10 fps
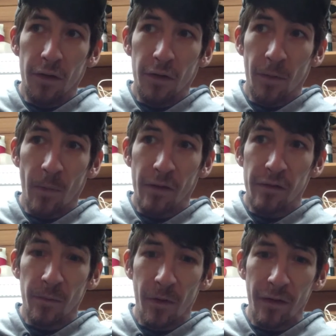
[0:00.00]

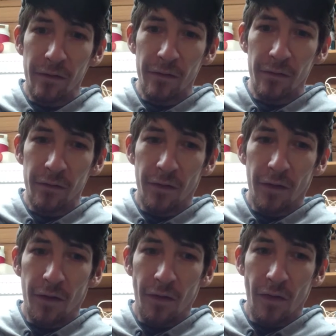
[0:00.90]
combustion pressures
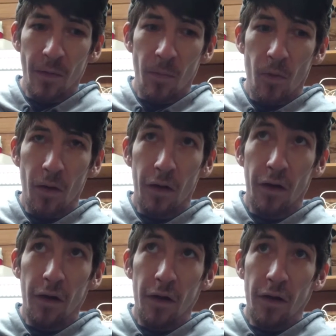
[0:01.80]
that more
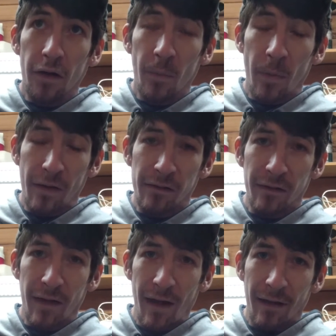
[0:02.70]

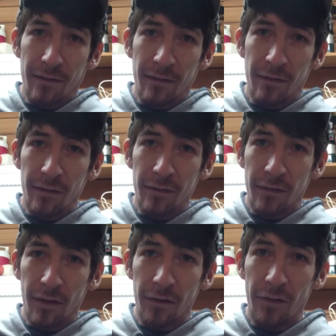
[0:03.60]
combustion gases and
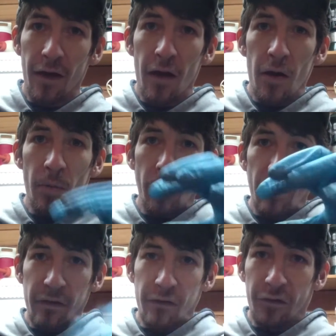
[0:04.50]
stuff
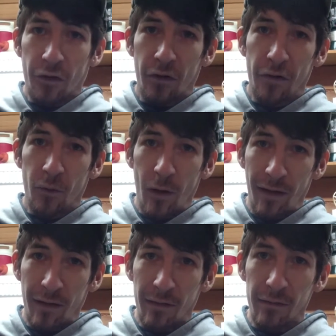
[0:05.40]
pushes through the
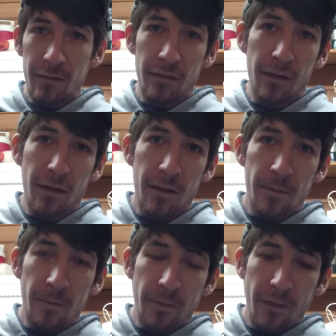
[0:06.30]
rings
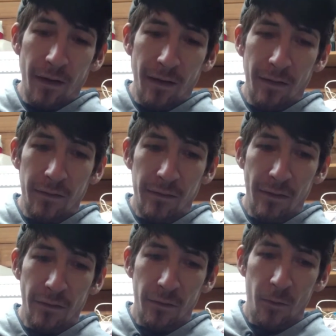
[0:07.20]
and
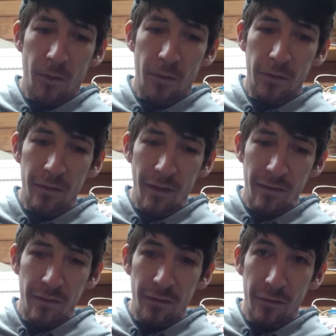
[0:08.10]
cylinder walls
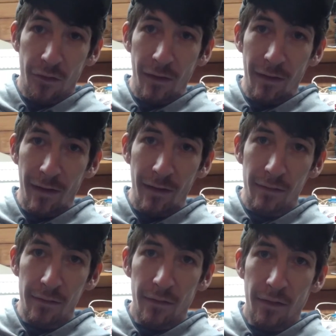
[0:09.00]
into the
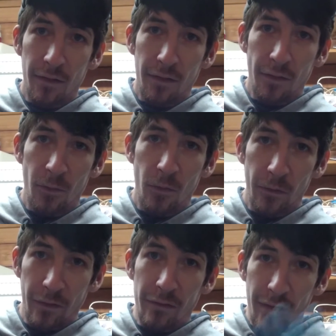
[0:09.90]
crankcase. Well,
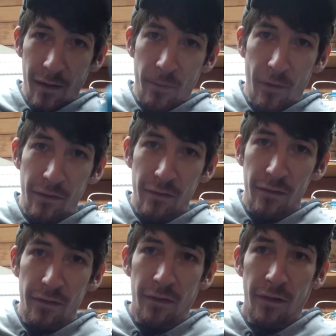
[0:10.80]
there's air pressure.
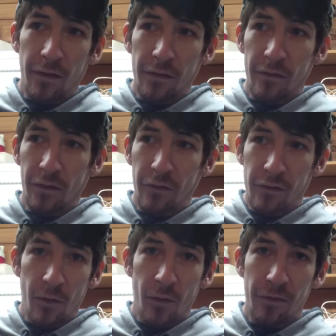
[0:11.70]
So if there's
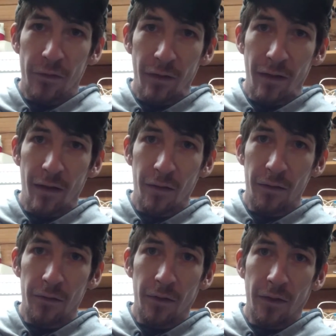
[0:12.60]
nowhere for it to go,
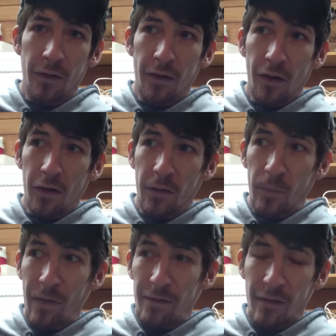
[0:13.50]
or your
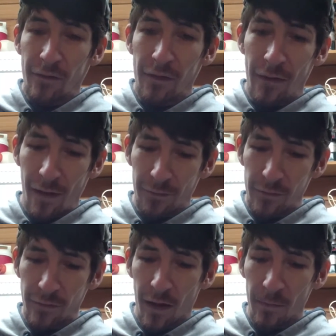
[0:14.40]
PCV valve is
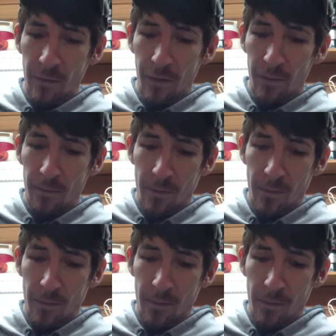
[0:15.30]
stopped up,